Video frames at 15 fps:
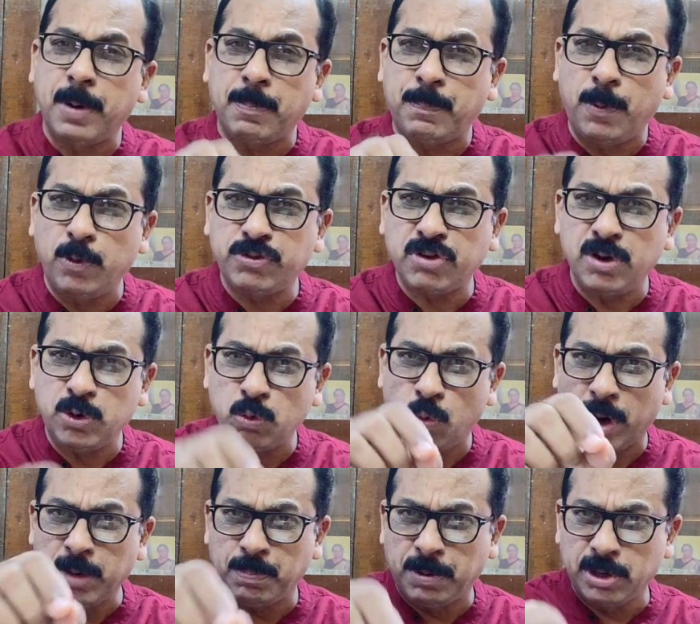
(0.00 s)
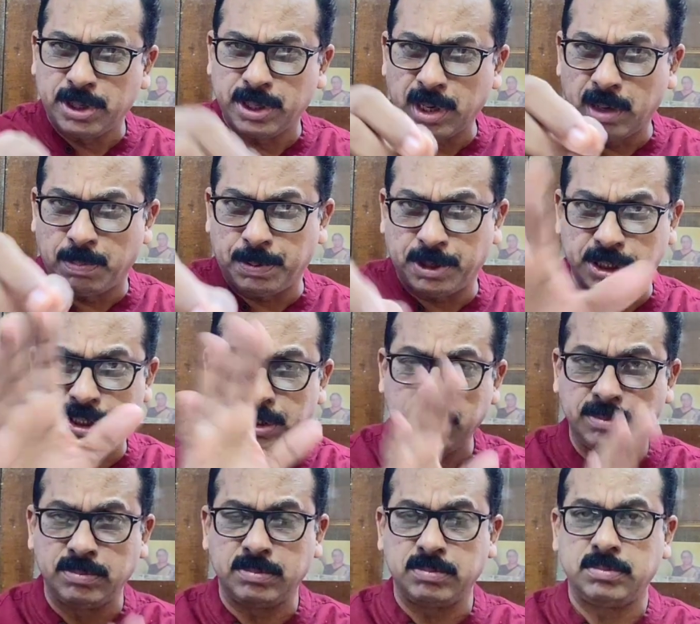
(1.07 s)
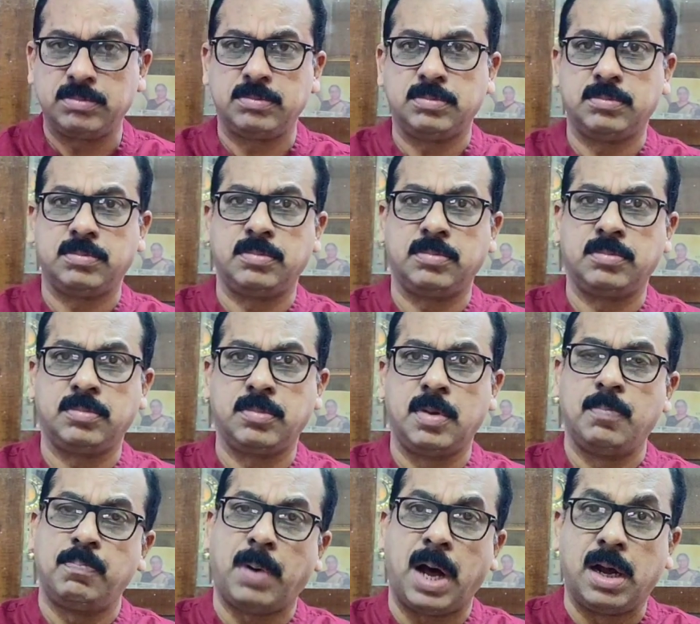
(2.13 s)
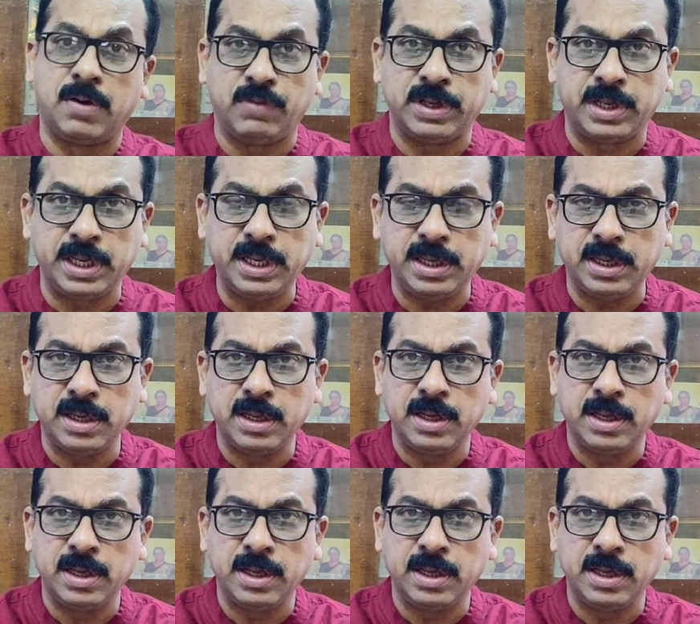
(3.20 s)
proposal to one particular person, Parvati,